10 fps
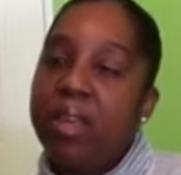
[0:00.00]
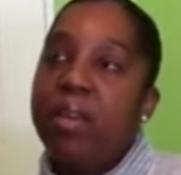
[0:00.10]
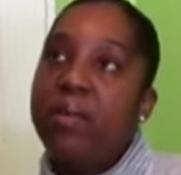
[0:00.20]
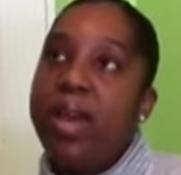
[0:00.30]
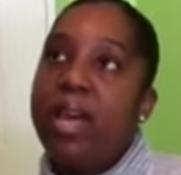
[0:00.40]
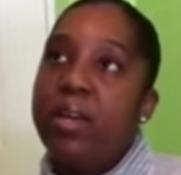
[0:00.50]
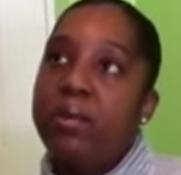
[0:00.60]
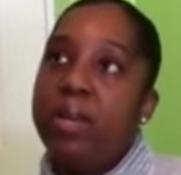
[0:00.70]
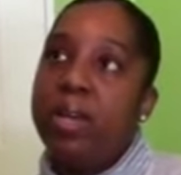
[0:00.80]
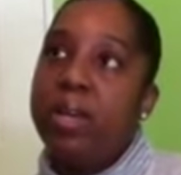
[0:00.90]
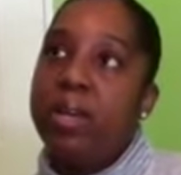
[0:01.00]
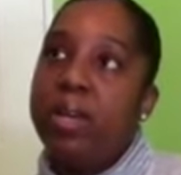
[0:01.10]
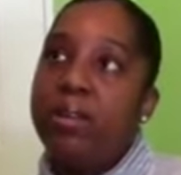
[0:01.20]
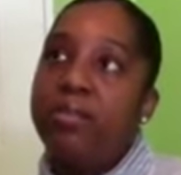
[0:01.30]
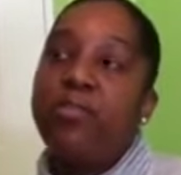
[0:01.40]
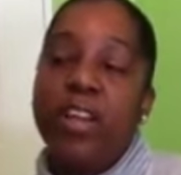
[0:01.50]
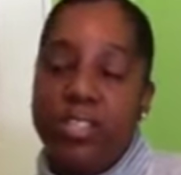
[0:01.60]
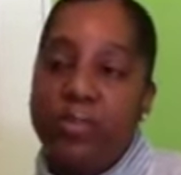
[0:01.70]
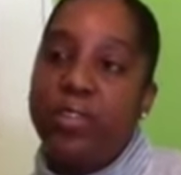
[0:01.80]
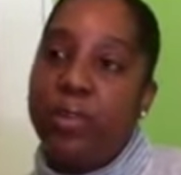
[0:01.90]
Well,
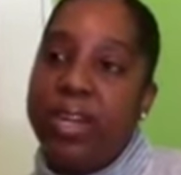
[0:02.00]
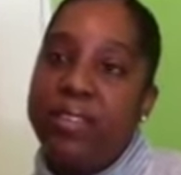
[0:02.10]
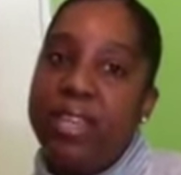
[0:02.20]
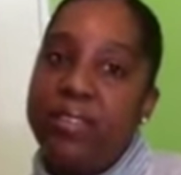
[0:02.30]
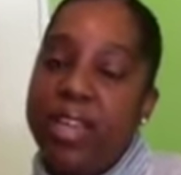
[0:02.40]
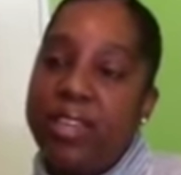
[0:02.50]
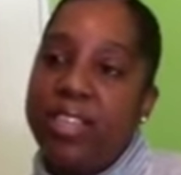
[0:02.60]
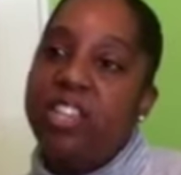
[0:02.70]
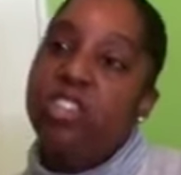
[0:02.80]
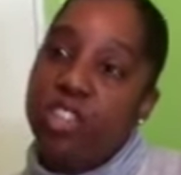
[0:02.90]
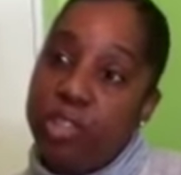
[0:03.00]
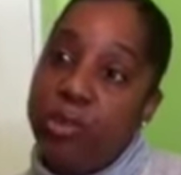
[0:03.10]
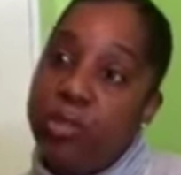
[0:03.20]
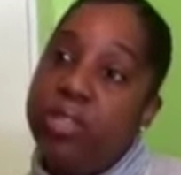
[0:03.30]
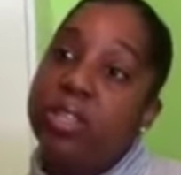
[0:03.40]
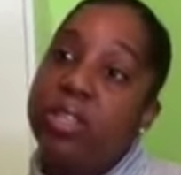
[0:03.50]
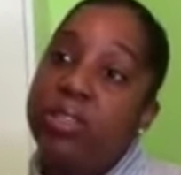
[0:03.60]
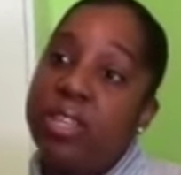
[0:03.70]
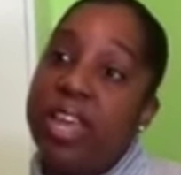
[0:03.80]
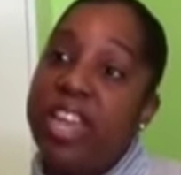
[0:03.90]
first of all, I think that they should use
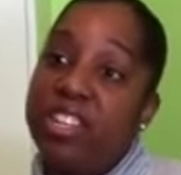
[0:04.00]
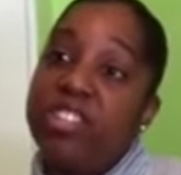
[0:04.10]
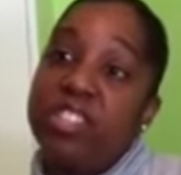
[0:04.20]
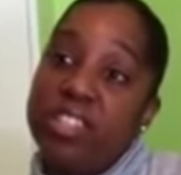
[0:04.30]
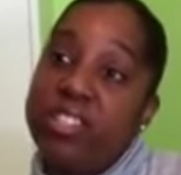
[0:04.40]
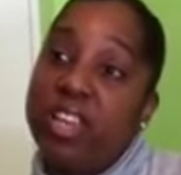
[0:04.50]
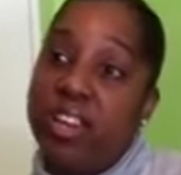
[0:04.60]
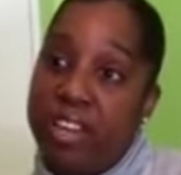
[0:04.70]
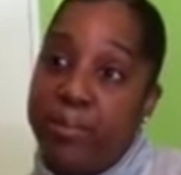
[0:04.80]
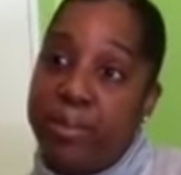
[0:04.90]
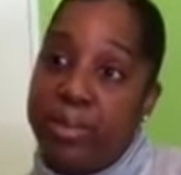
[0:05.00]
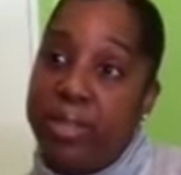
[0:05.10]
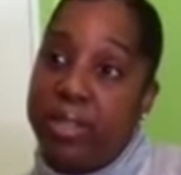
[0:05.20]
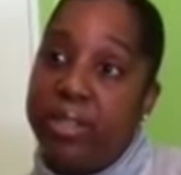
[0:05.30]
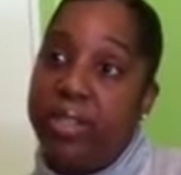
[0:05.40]
the agencies that are in Bermuda.